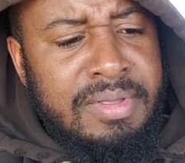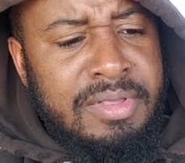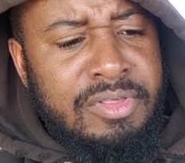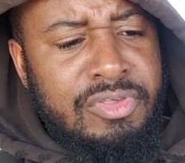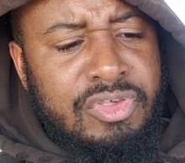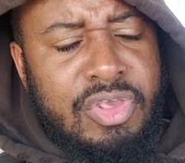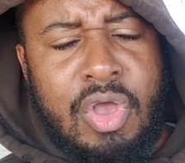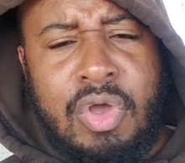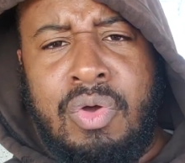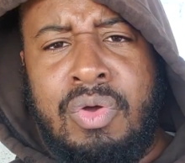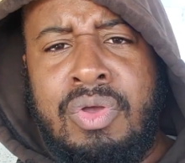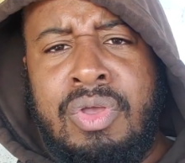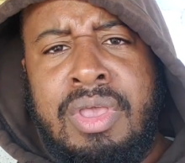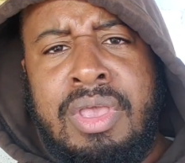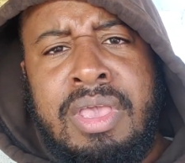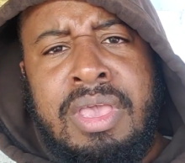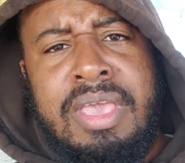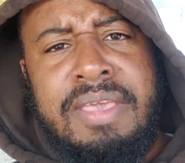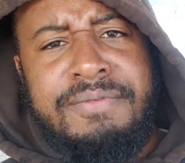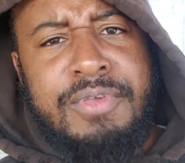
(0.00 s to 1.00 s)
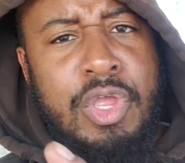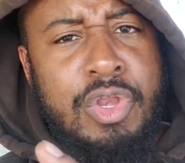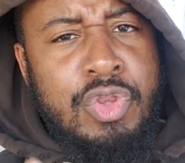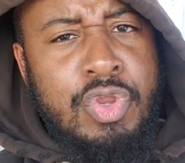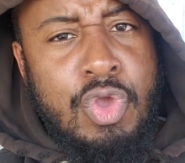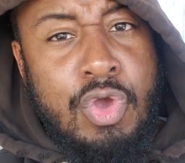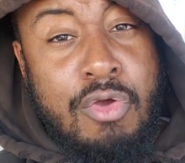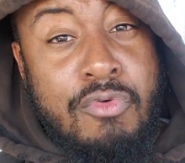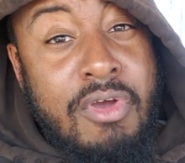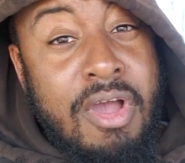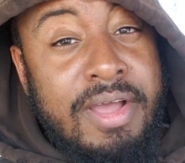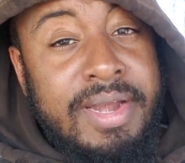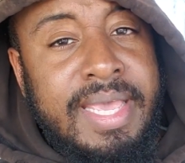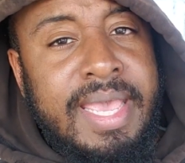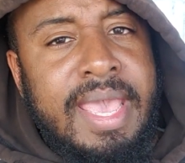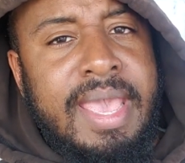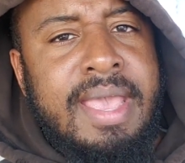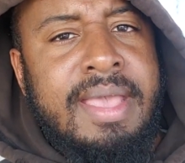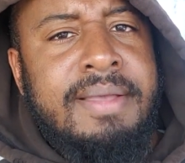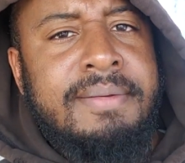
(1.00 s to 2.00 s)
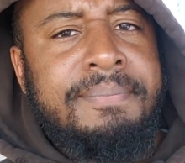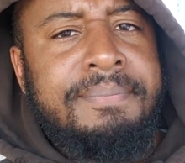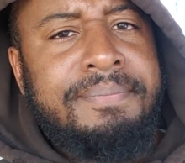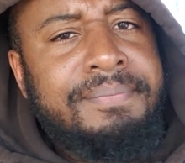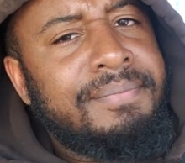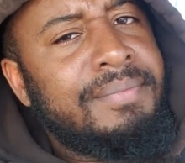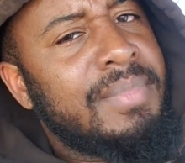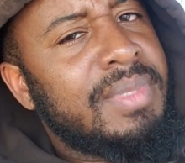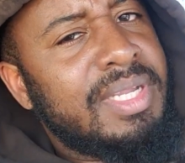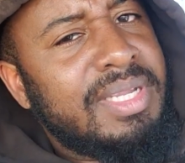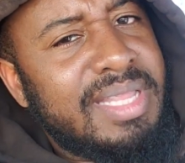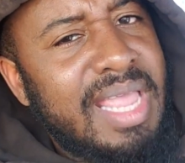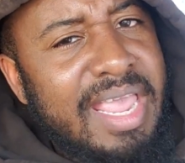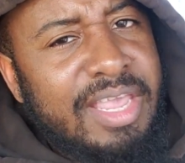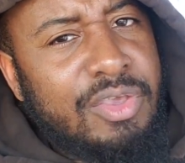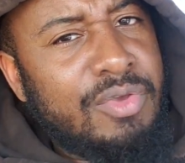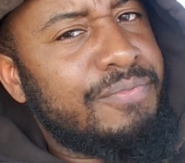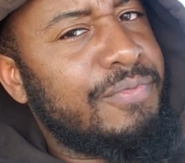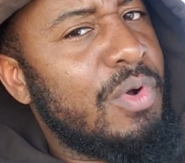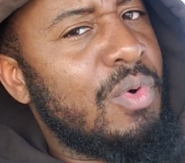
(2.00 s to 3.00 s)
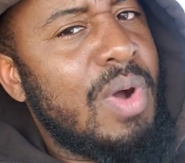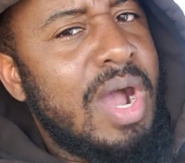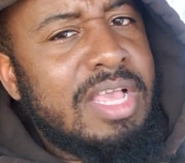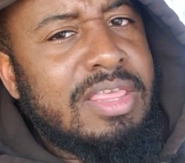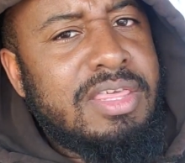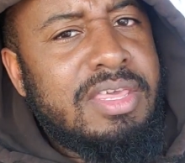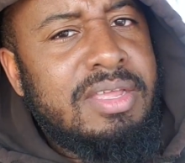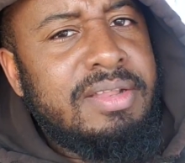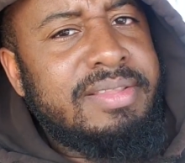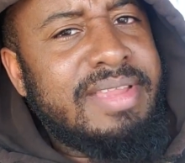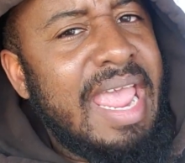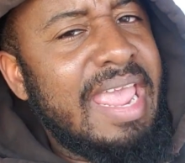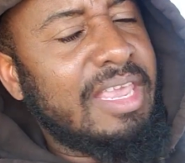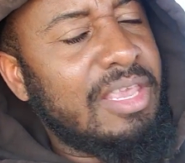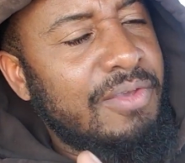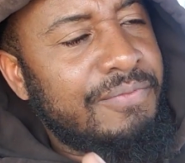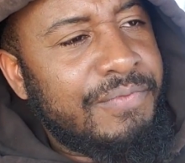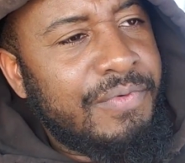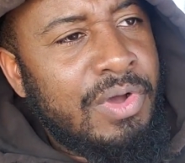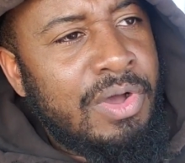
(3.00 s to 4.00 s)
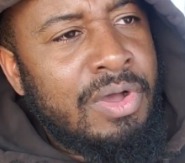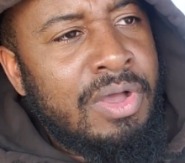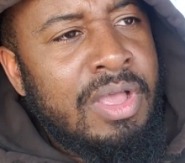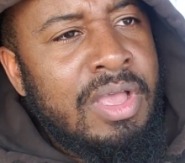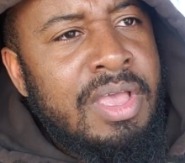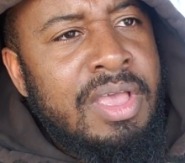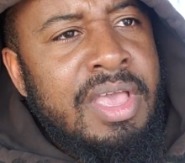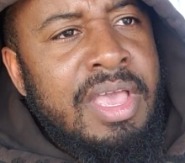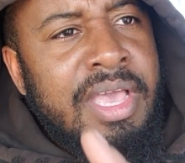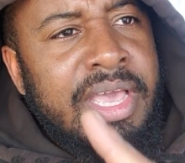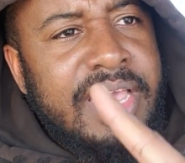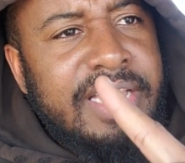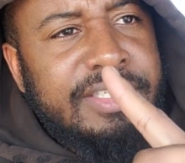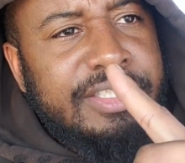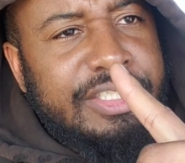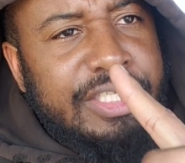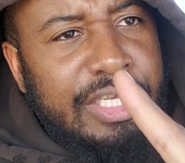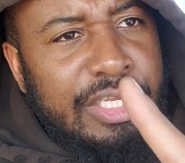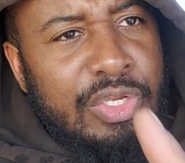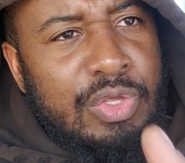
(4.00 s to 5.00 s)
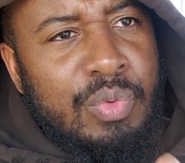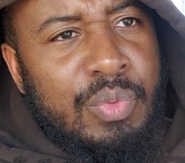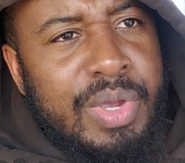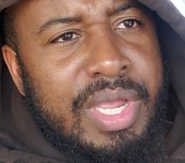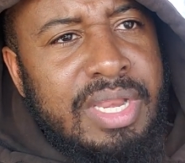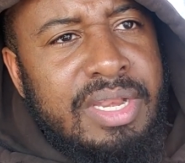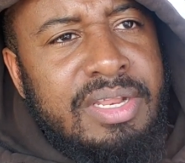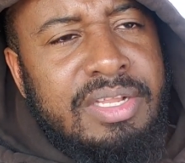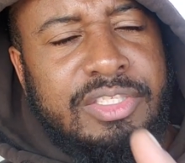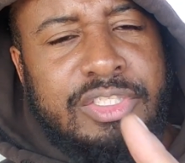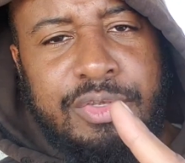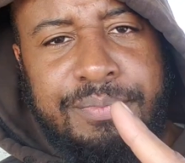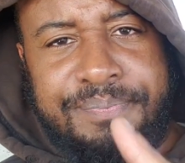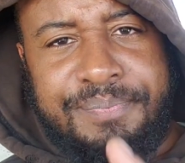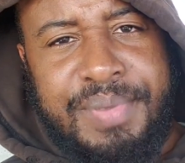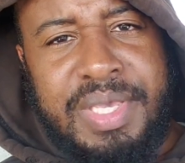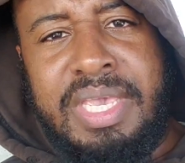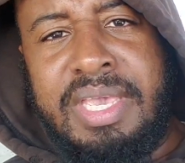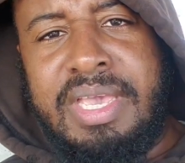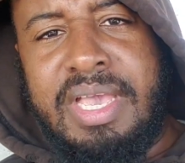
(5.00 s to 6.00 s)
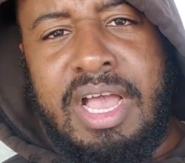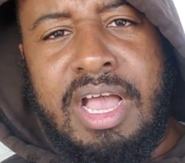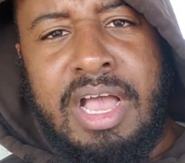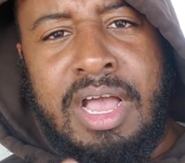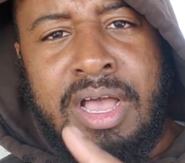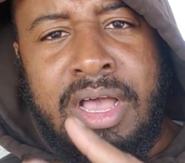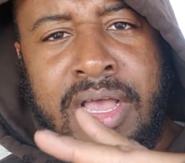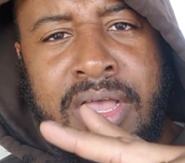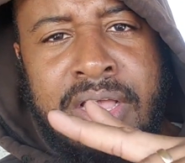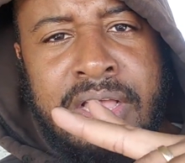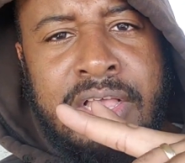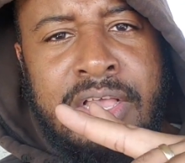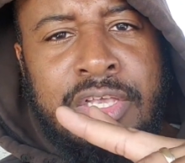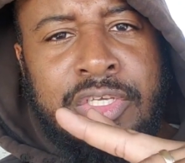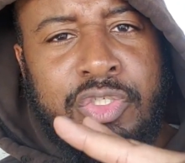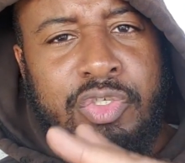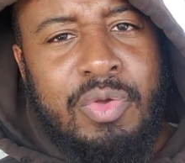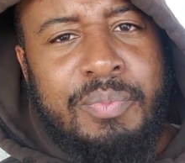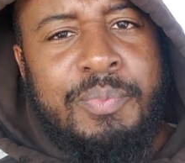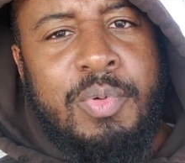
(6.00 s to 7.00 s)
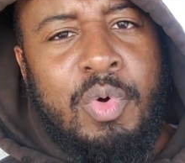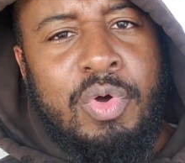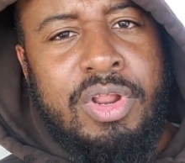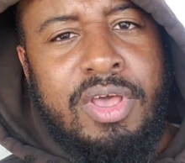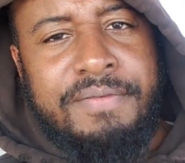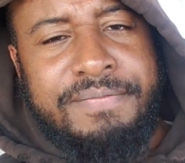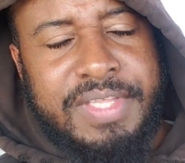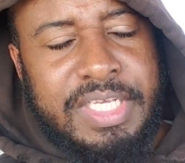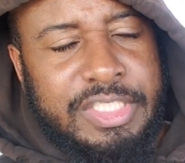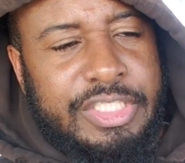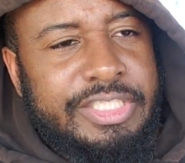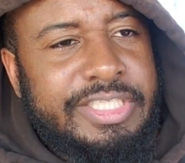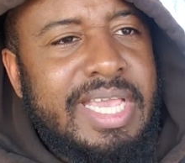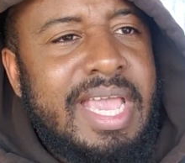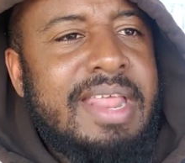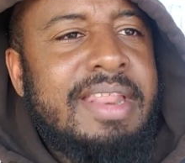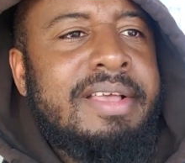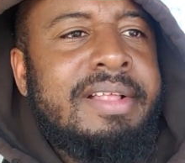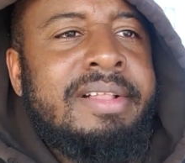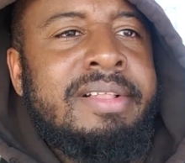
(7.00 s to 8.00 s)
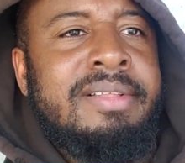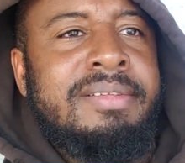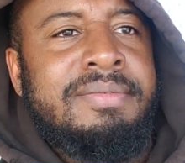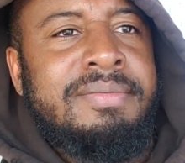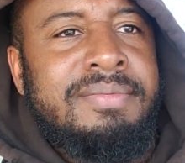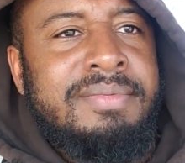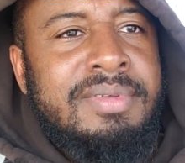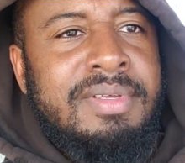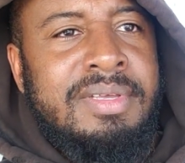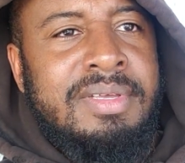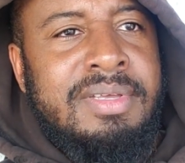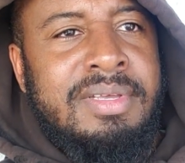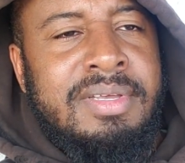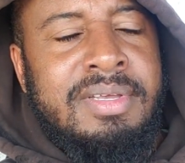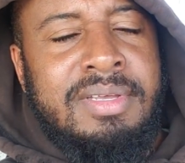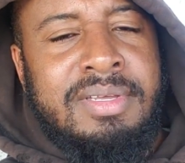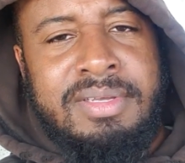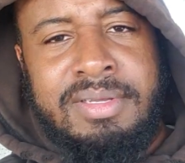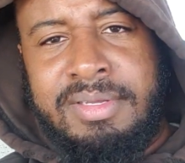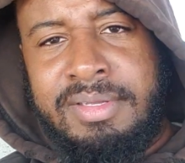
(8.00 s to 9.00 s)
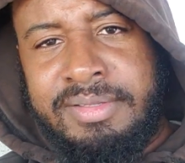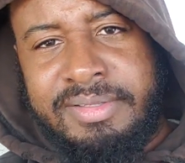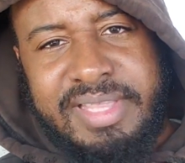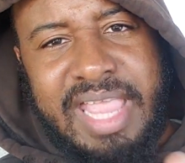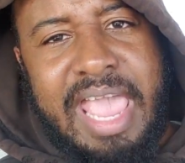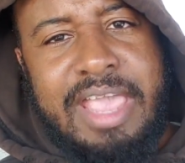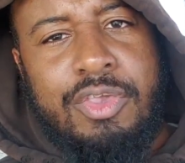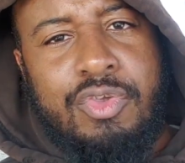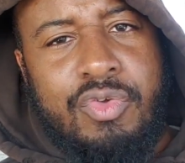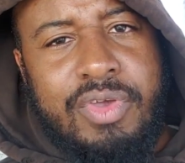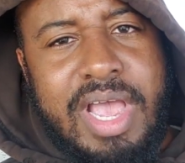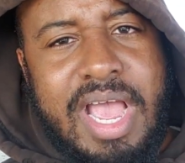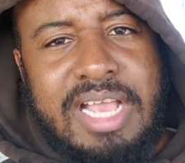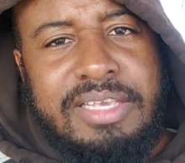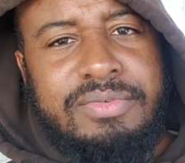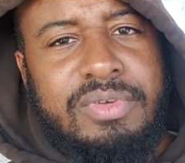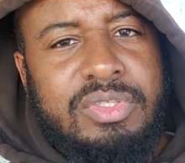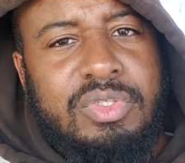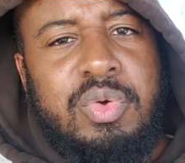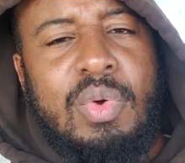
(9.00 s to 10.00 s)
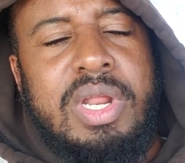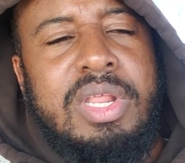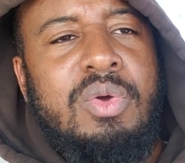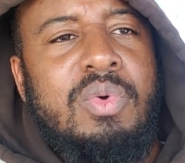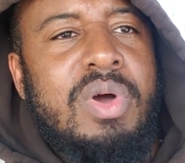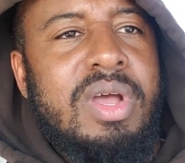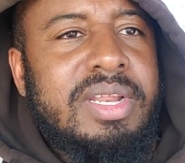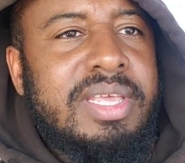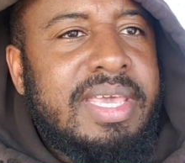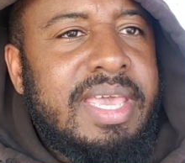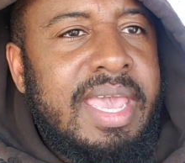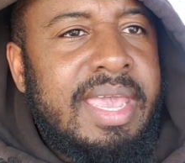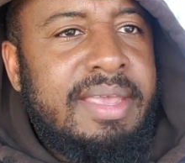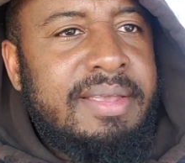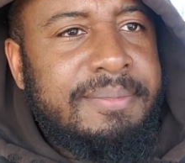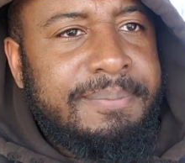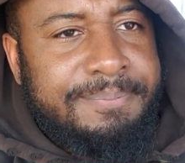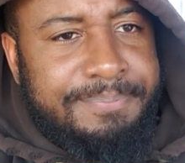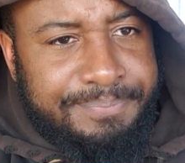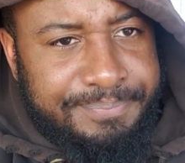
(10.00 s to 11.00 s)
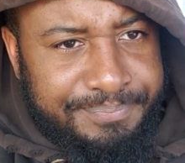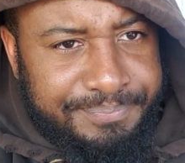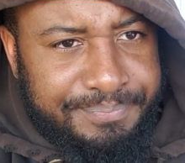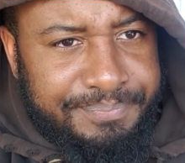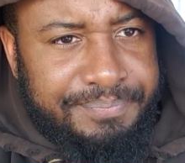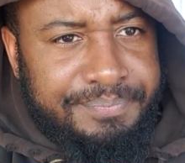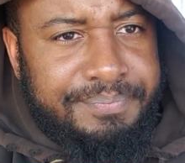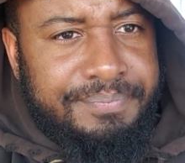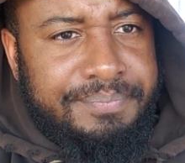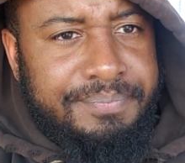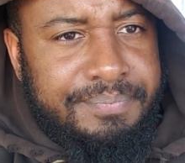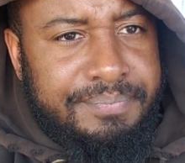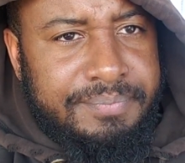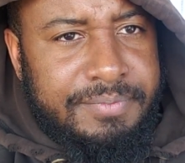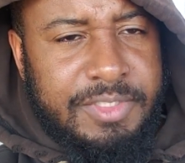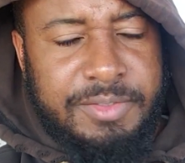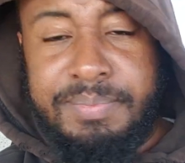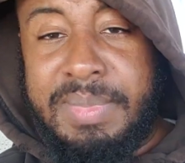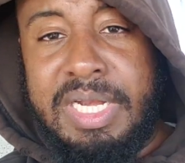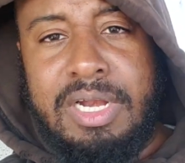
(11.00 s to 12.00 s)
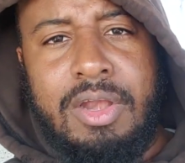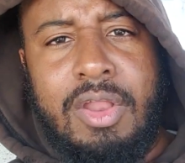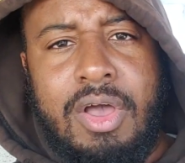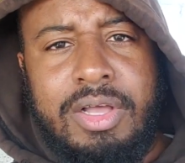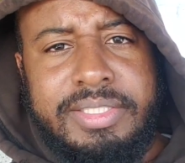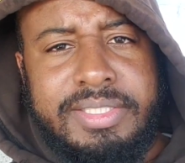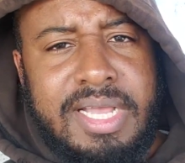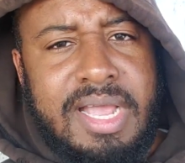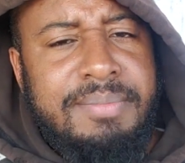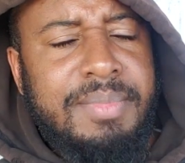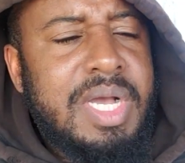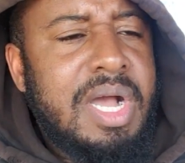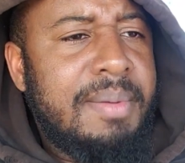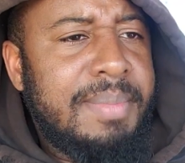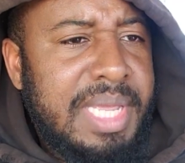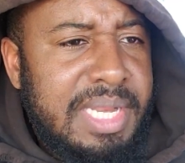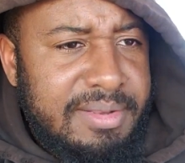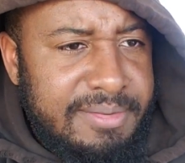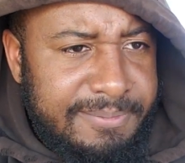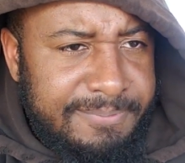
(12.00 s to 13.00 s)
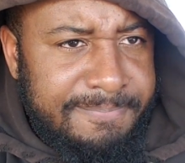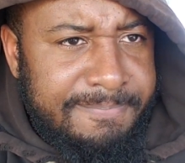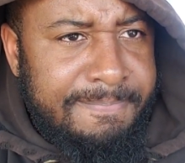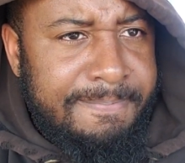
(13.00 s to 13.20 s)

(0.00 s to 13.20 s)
So, if you're new around here, thank you for watching. Thank you for continuing to be a supporter of this channel. Thank you guys for 21k. It's been a long time coming.